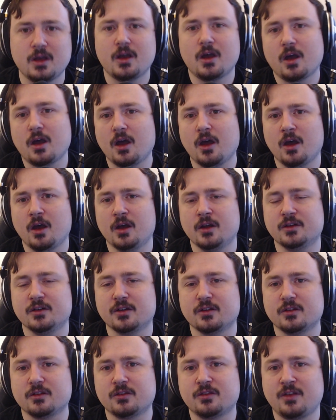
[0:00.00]
And
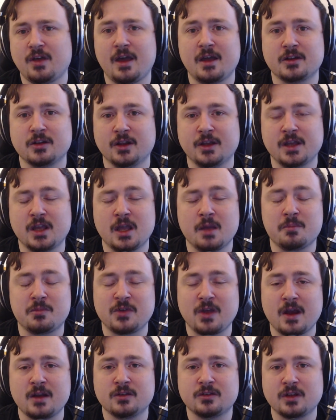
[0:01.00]
thirdly, it
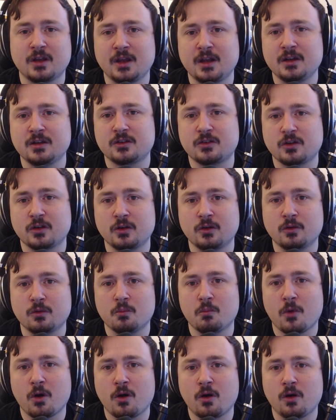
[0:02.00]
turns it into
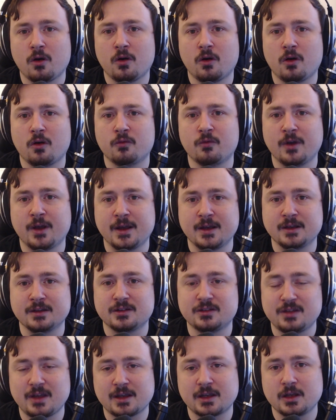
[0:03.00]
more of a
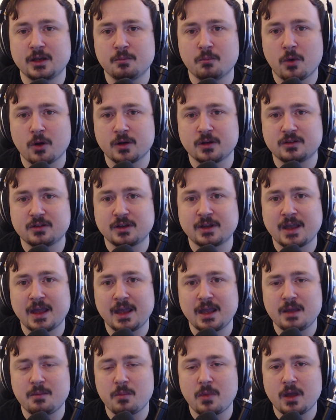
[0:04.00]
second monitor
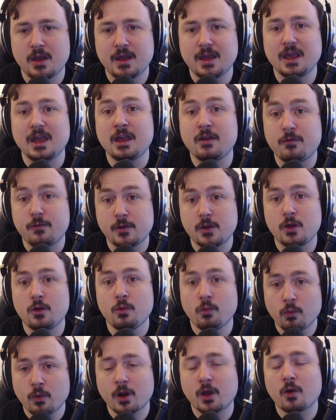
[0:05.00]
game if you
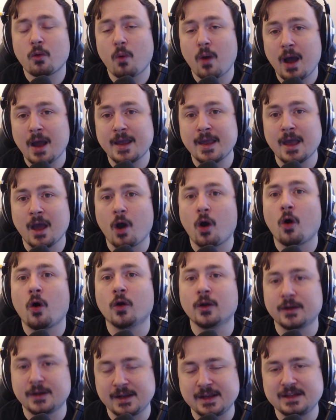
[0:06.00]
require or
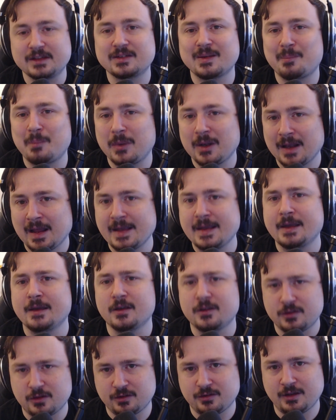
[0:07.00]
need to play it
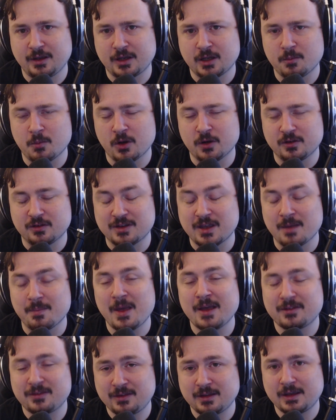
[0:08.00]
as a second monitor game.
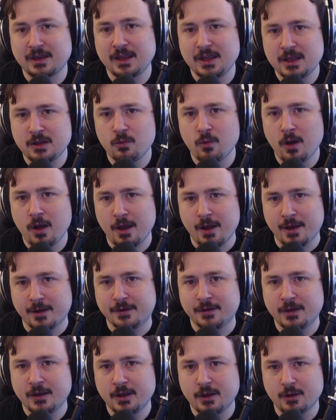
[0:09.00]
That's the key word.
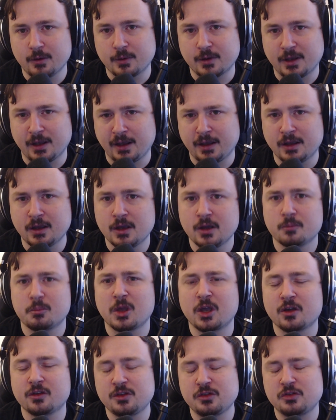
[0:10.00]
okay,
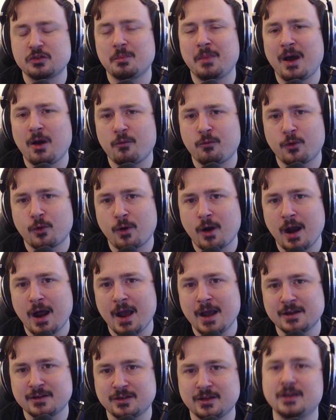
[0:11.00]
because it's about
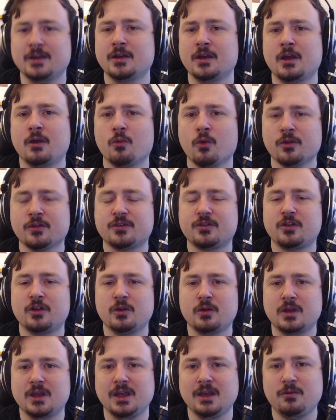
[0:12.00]
variety. It wants to
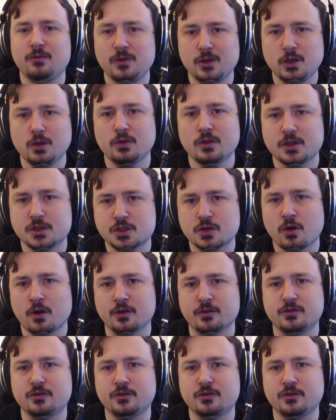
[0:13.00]
give you the choice.